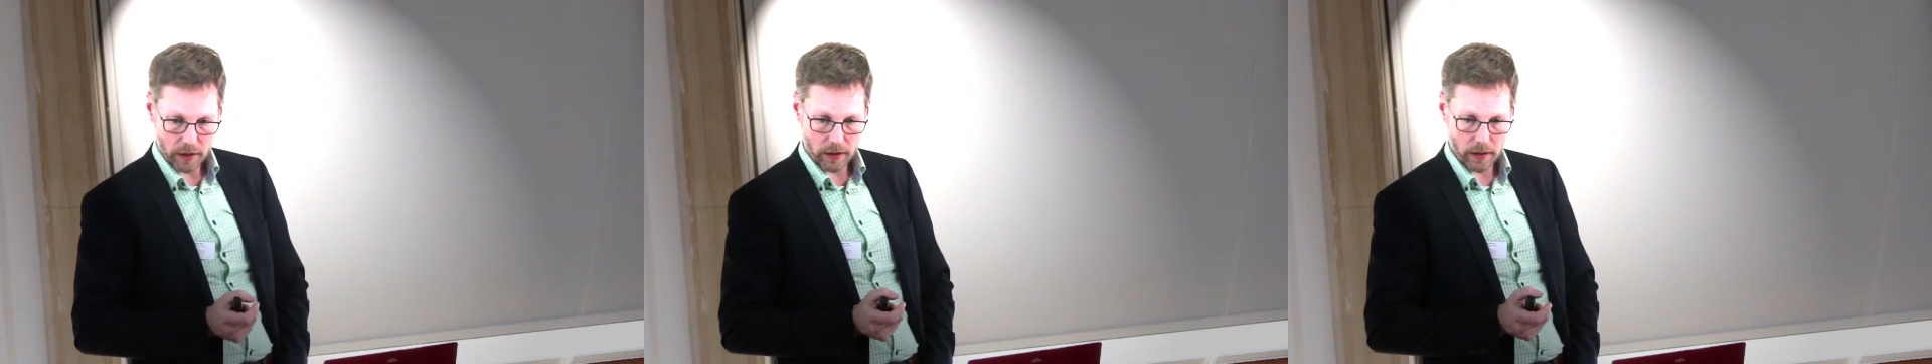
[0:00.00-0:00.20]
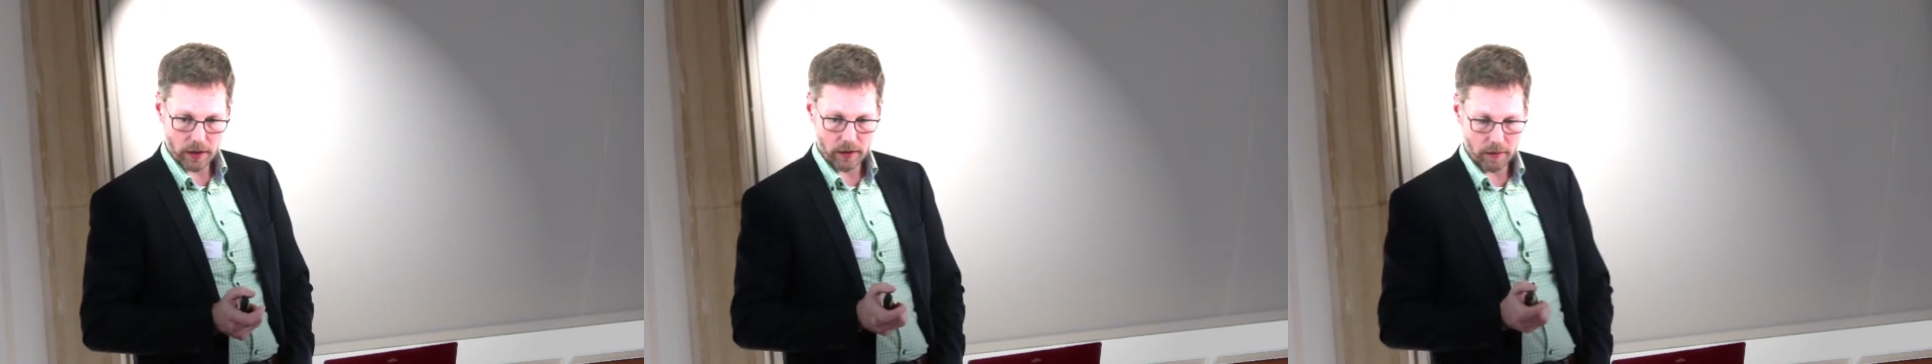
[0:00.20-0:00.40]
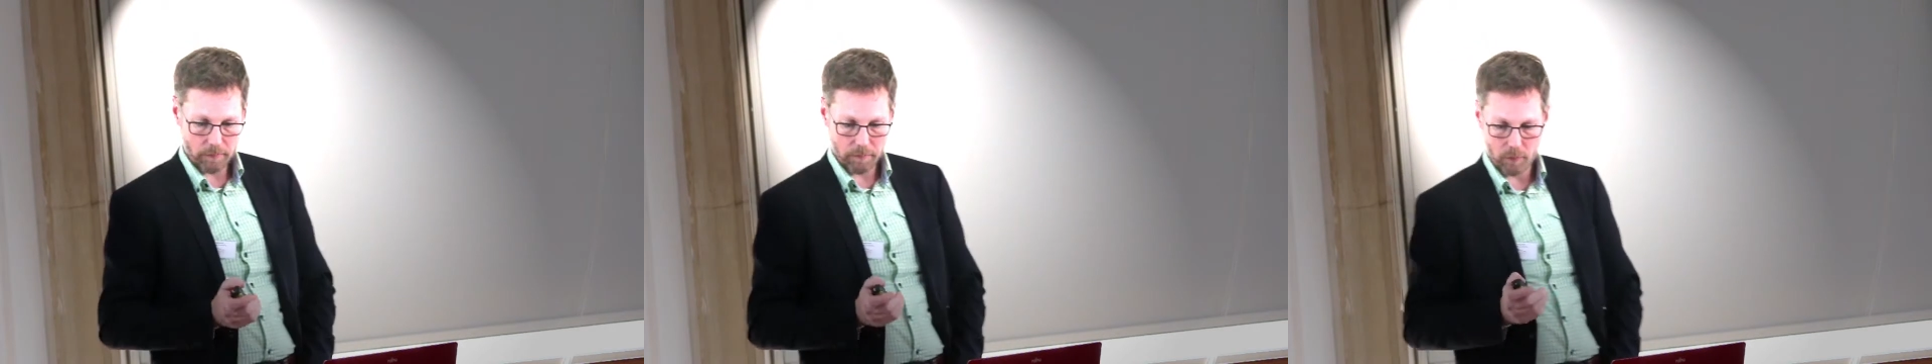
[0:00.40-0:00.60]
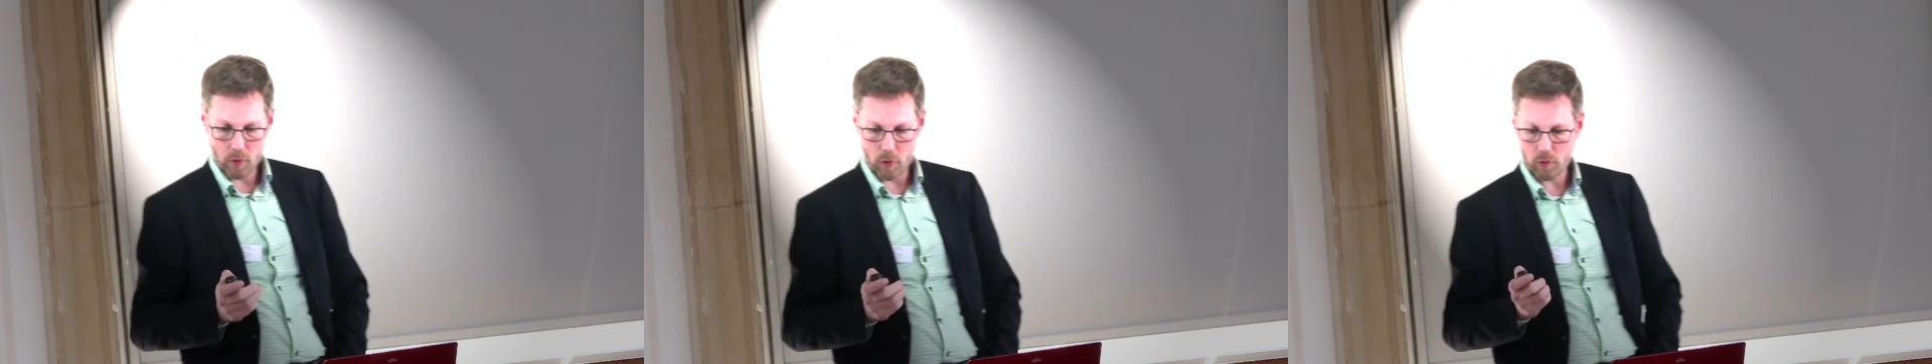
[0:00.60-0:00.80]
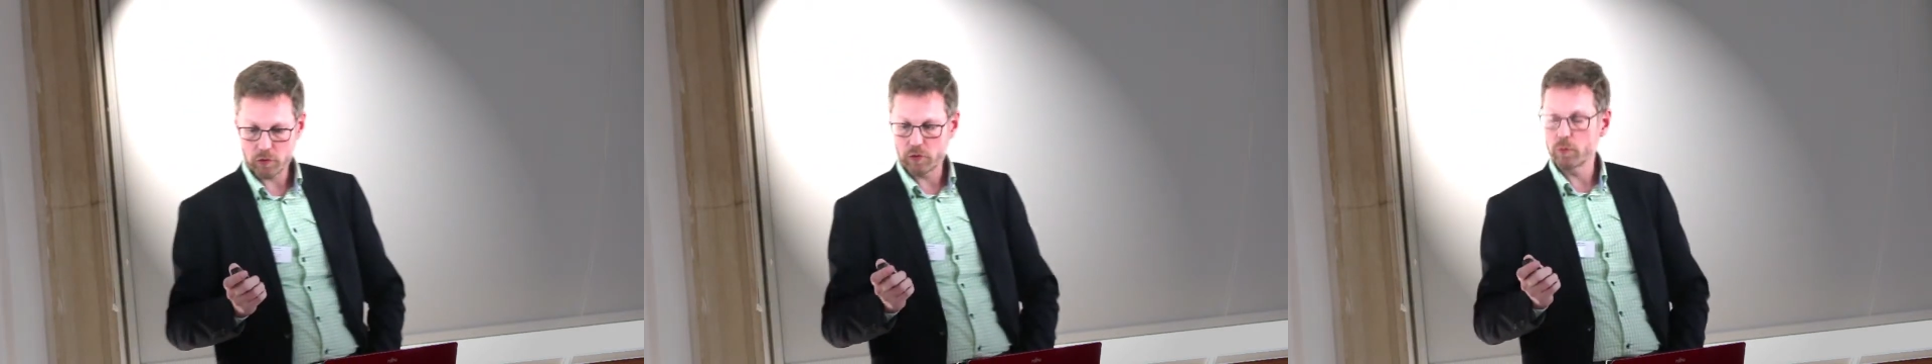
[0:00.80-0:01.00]
um,
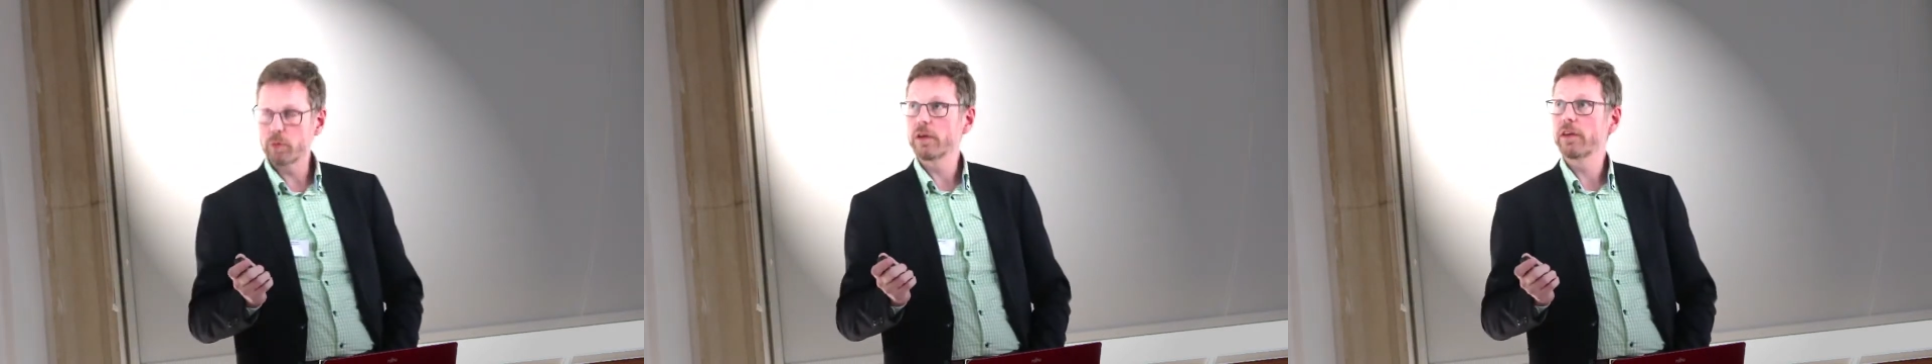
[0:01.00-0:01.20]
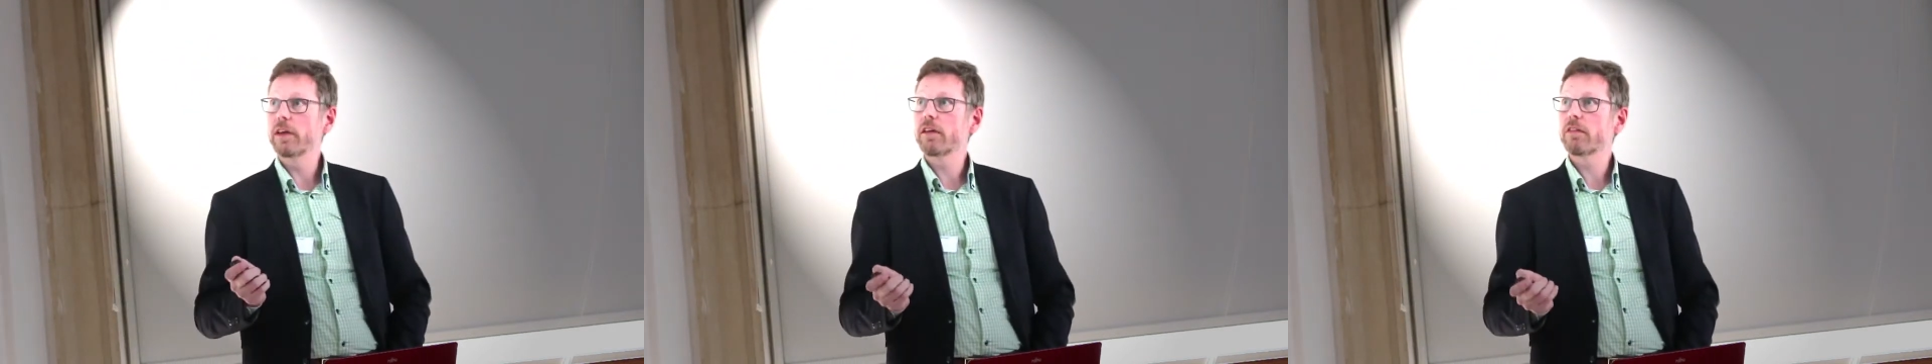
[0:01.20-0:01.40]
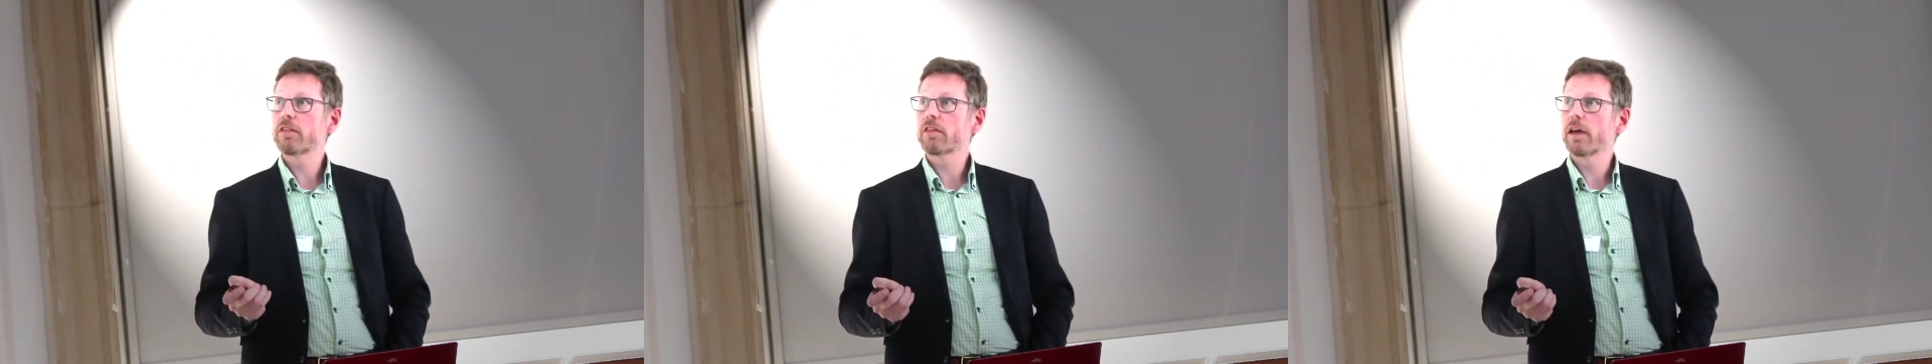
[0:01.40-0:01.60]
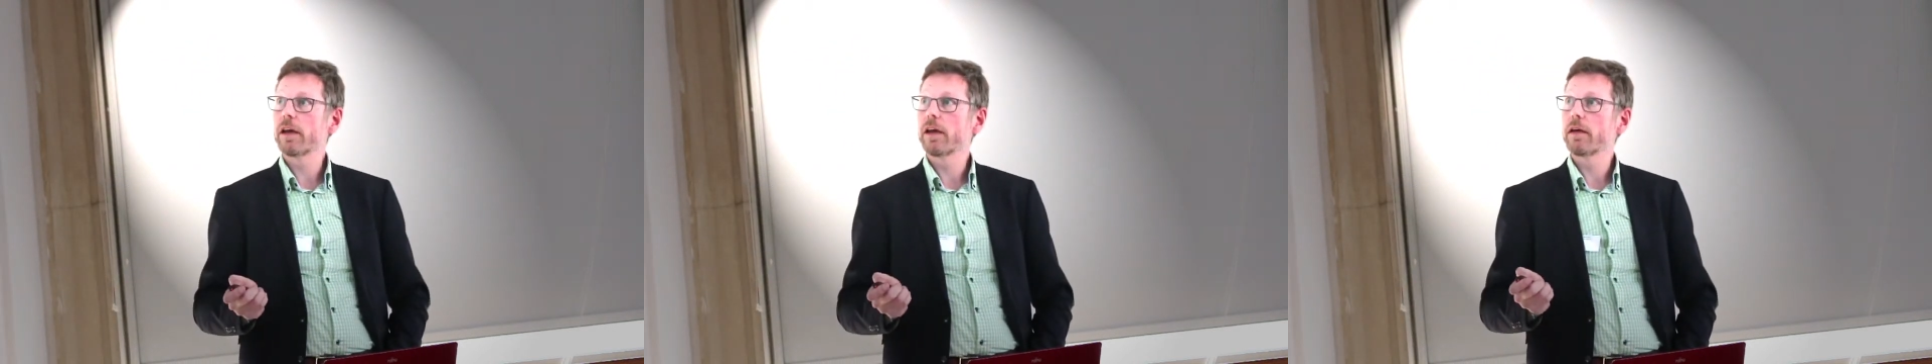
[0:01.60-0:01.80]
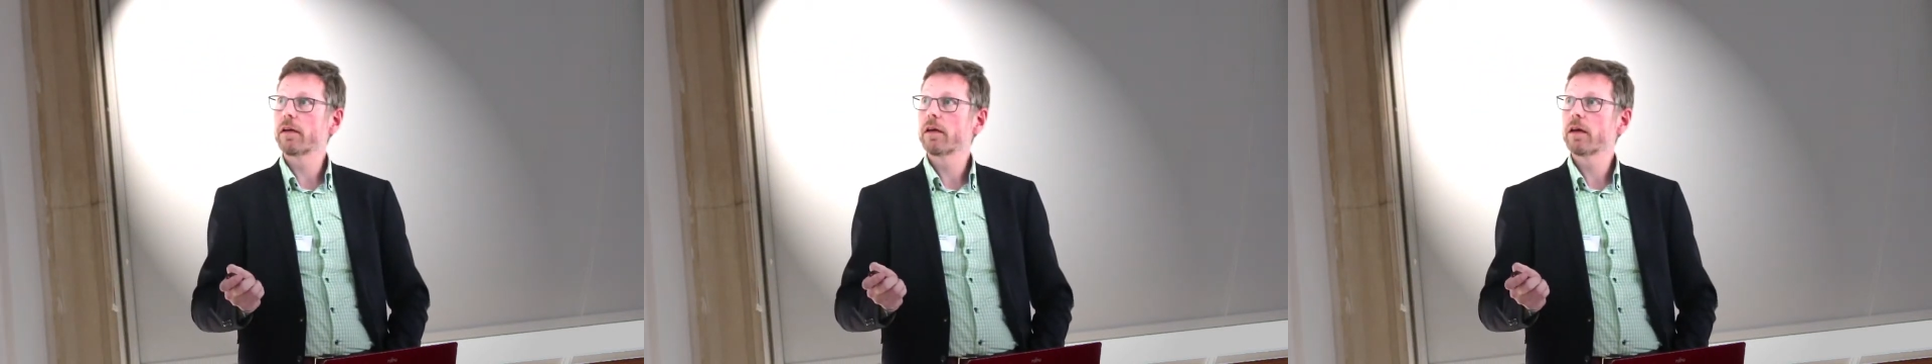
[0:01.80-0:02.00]
also with these
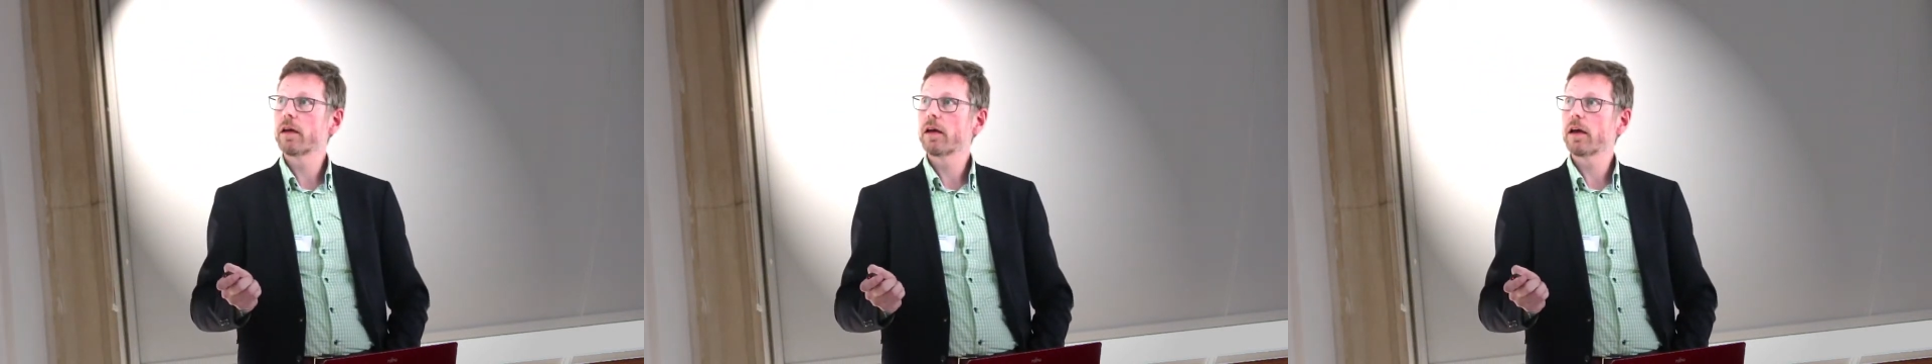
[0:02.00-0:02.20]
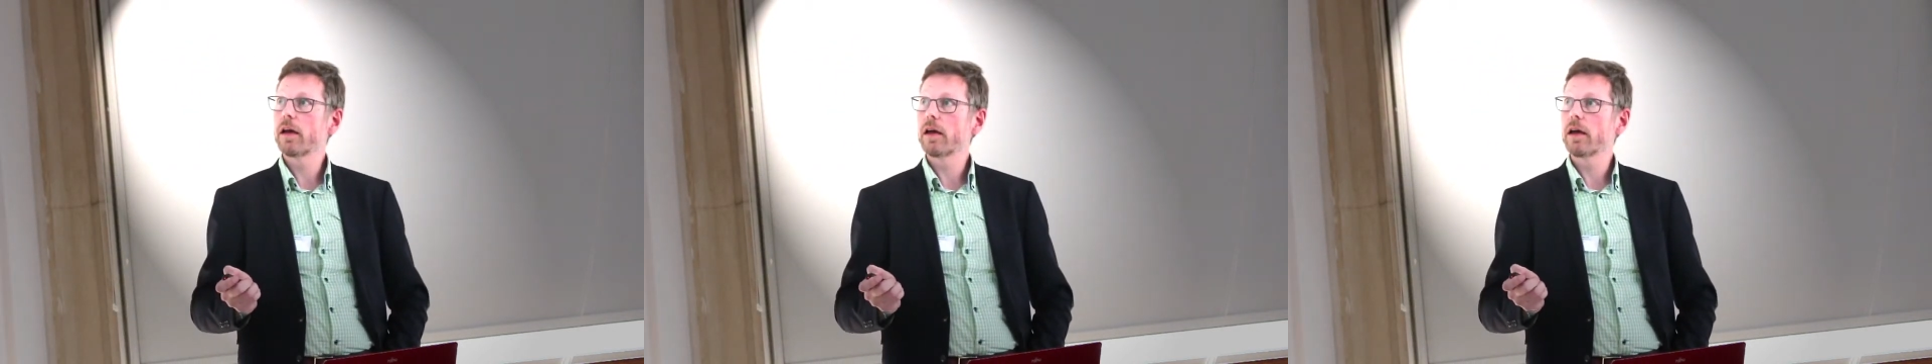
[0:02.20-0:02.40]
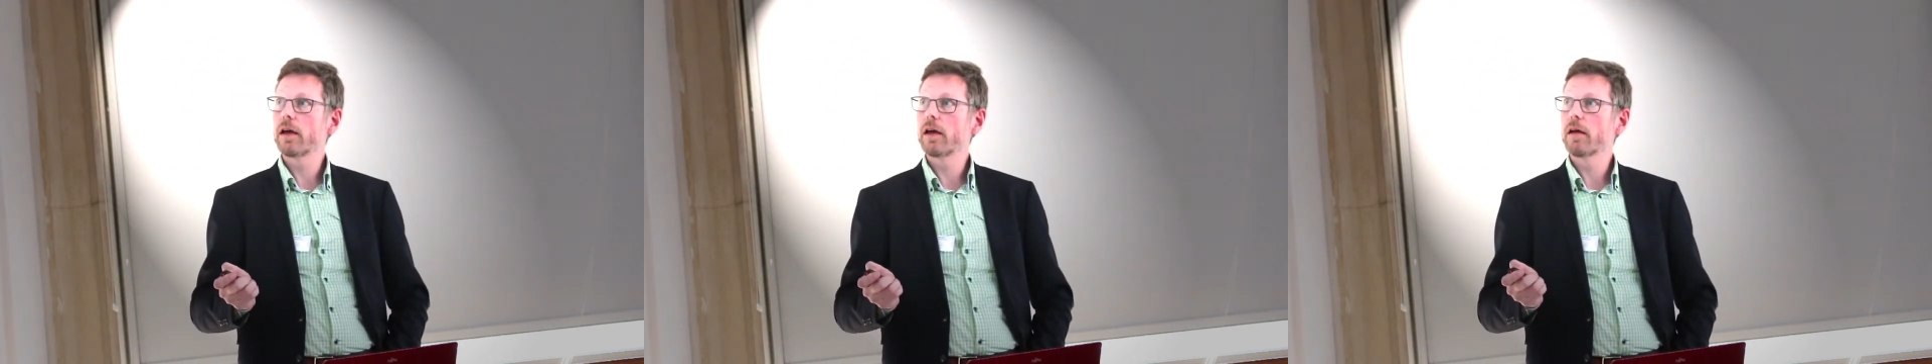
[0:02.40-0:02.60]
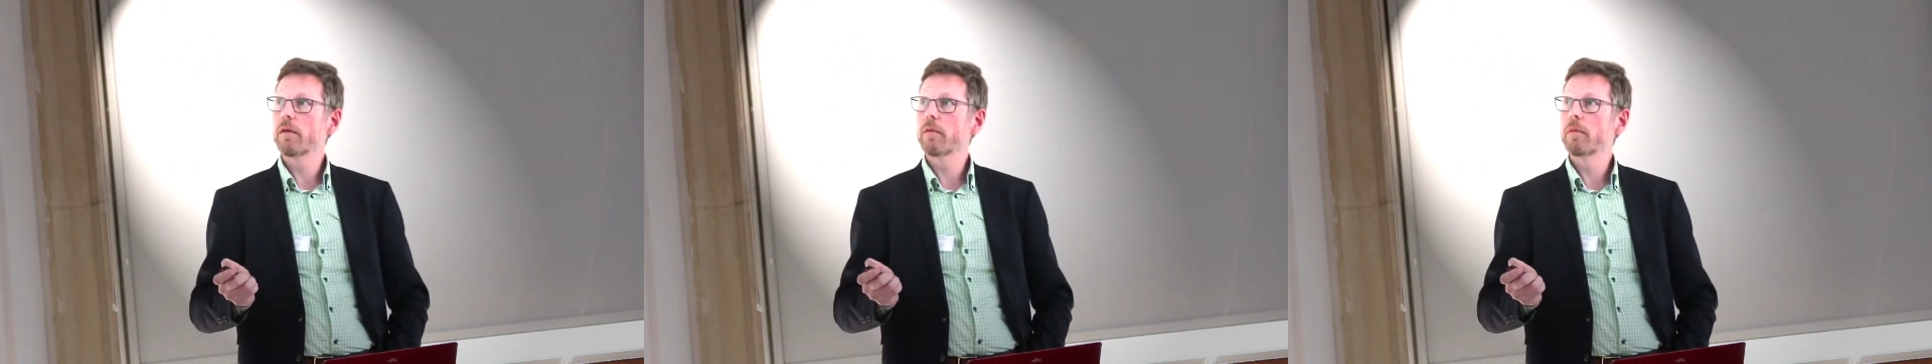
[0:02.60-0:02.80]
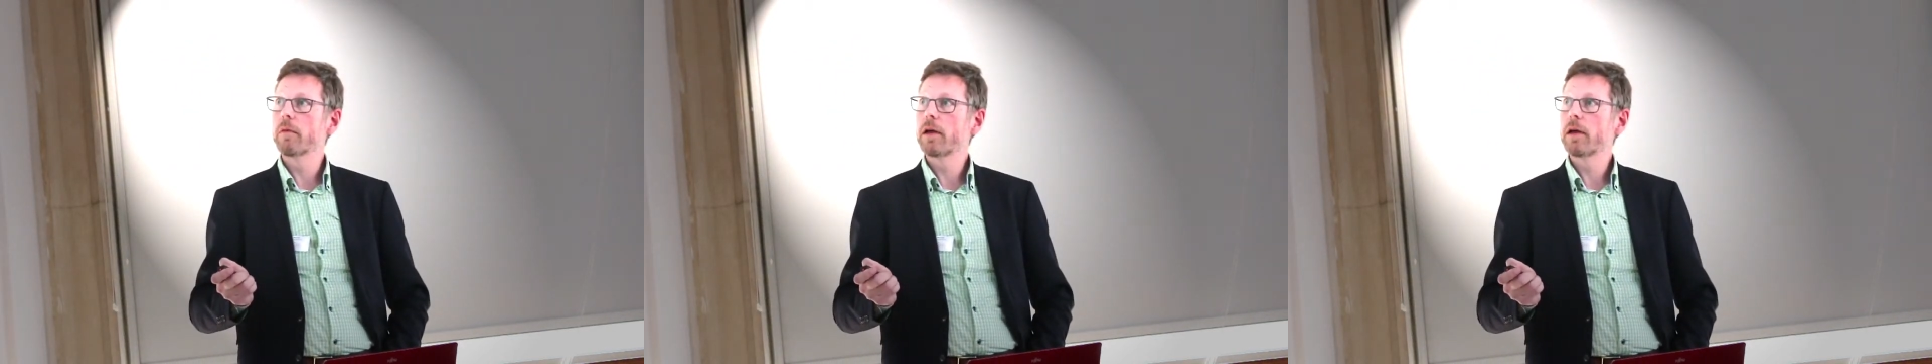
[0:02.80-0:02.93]
uh, uh,